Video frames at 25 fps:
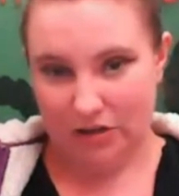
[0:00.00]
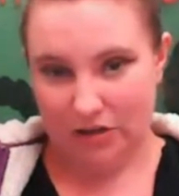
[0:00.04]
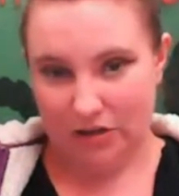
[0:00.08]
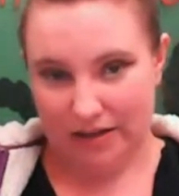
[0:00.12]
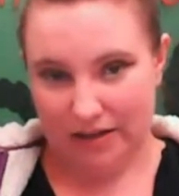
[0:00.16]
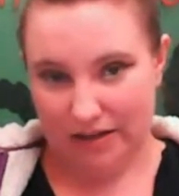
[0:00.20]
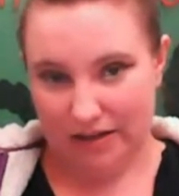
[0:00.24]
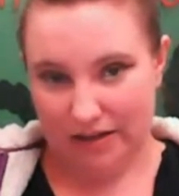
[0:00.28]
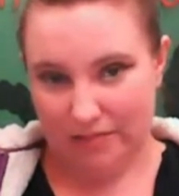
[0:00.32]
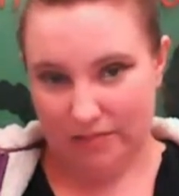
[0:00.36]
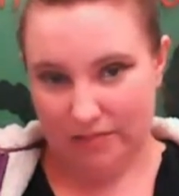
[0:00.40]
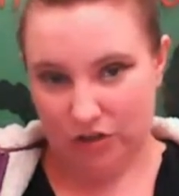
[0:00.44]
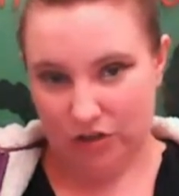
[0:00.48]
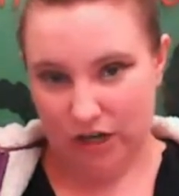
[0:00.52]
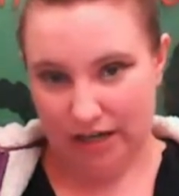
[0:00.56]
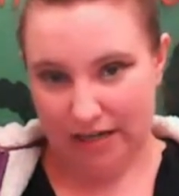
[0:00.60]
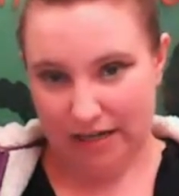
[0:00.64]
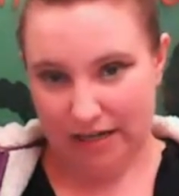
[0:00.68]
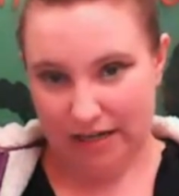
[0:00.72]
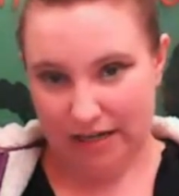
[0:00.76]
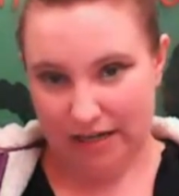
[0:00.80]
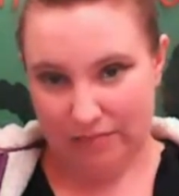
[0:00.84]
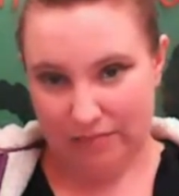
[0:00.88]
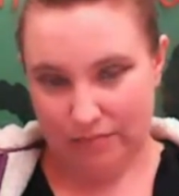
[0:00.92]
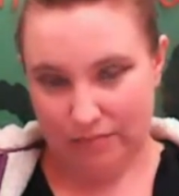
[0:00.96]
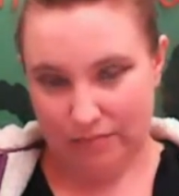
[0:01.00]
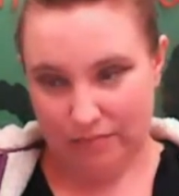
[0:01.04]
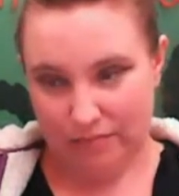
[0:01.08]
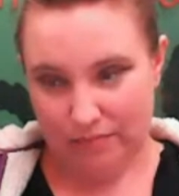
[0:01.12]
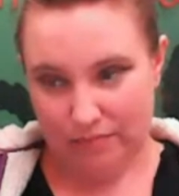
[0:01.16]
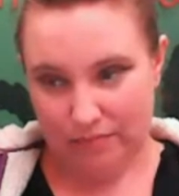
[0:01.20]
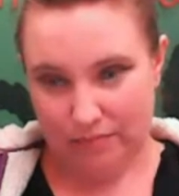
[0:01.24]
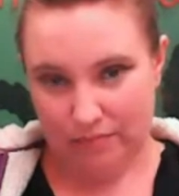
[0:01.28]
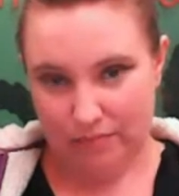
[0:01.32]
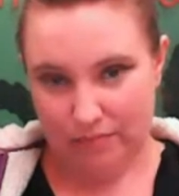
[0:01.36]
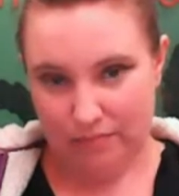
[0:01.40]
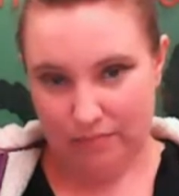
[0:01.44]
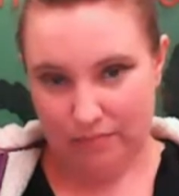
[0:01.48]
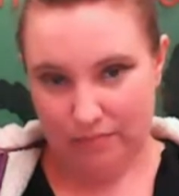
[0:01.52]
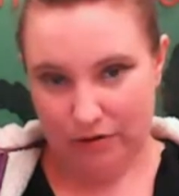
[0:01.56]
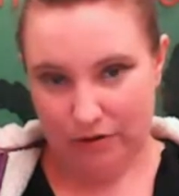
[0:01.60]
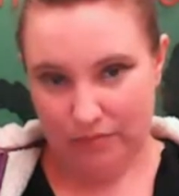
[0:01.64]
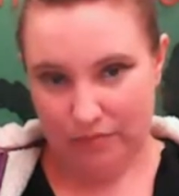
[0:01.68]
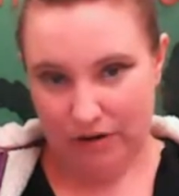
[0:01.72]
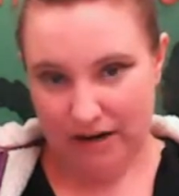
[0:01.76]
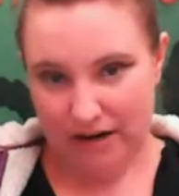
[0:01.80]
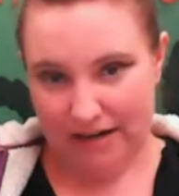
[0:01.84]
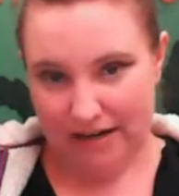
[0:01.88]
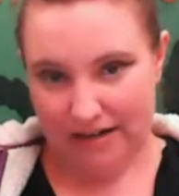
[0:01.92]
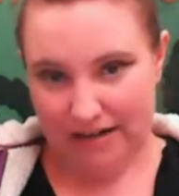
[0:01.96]
Make them shine and
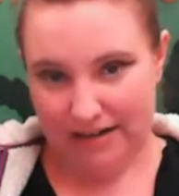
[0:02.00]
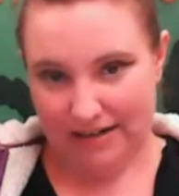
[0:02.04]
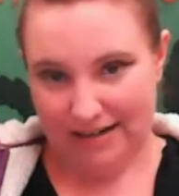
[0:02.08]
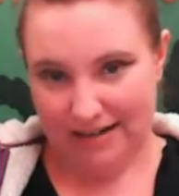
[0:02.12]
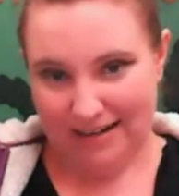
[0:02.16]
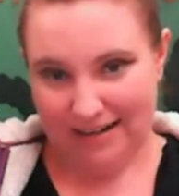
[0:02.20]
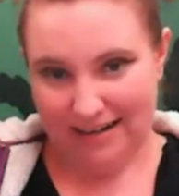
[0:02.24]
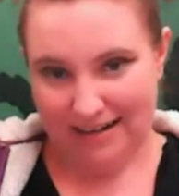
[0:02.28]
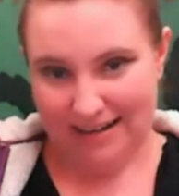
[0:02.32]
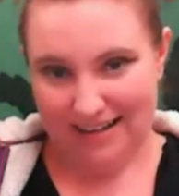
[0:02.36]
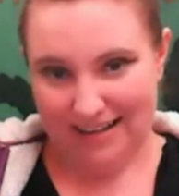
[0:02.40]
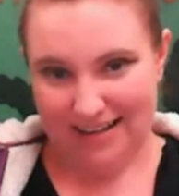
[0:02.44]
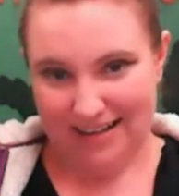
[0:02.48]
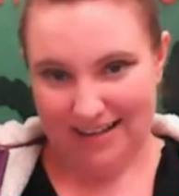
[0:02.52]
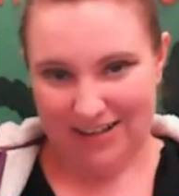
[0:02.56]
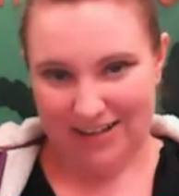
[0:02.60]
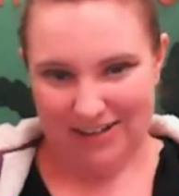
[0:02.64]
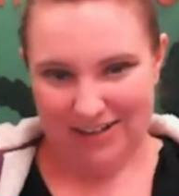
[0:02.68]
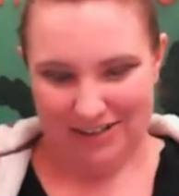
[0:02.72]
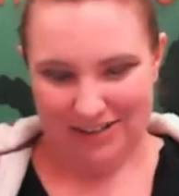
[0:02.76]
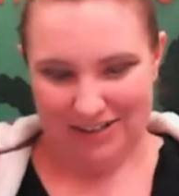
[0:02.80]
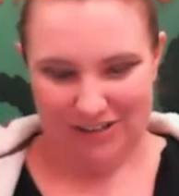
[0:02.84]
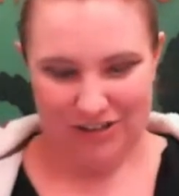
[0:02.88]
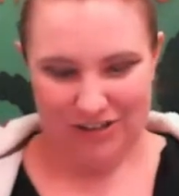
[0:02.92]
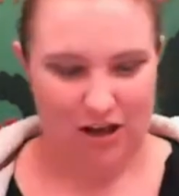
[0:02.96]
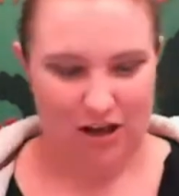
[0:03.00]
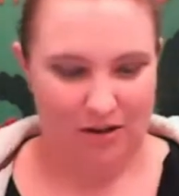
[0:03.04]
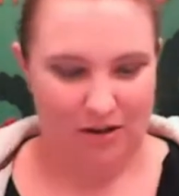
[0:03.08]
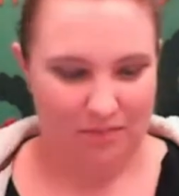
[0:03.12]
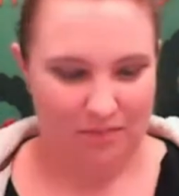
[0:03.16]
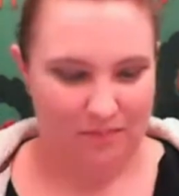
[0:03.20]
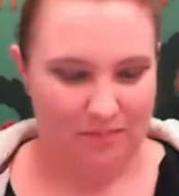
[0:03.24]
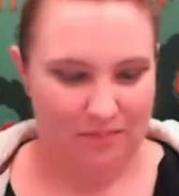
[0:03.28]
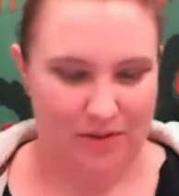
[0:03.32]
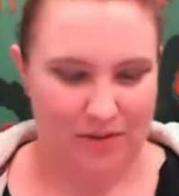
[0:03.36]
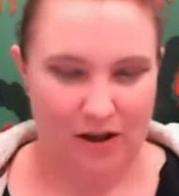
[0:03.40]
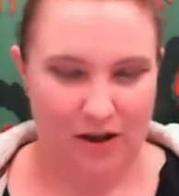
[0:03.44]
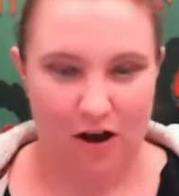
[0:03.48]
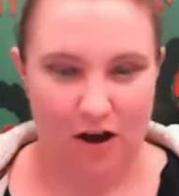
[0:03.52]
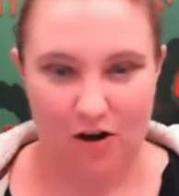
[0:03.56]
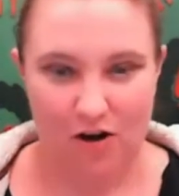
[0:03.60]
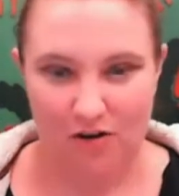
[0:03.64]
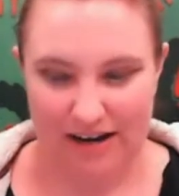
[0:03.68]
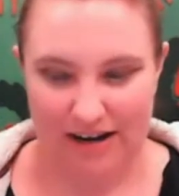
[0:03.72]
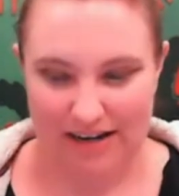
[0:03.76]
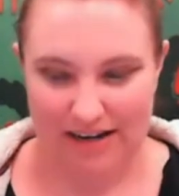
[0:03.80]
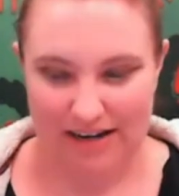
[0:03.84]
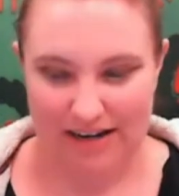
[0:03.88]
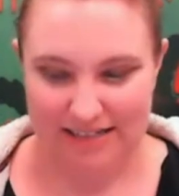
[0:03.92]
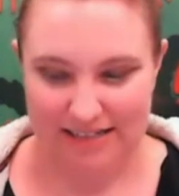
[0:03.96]
burn bright. Good job. All
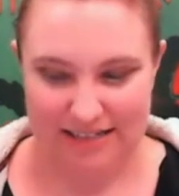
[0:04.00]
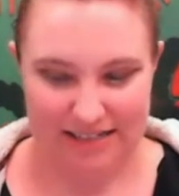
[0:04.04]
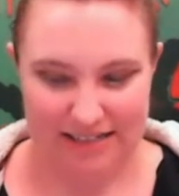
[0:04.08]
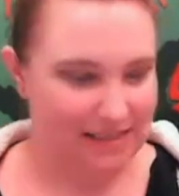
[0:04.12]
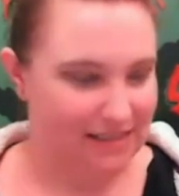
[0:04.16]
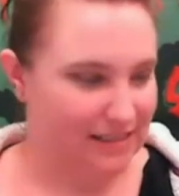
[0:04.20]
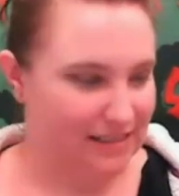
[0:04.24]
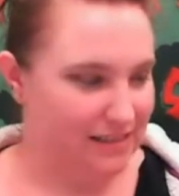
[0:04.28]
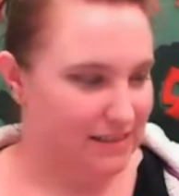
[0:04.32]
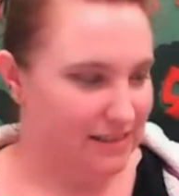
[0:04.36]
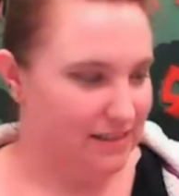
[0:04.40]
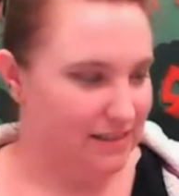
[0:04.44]
right.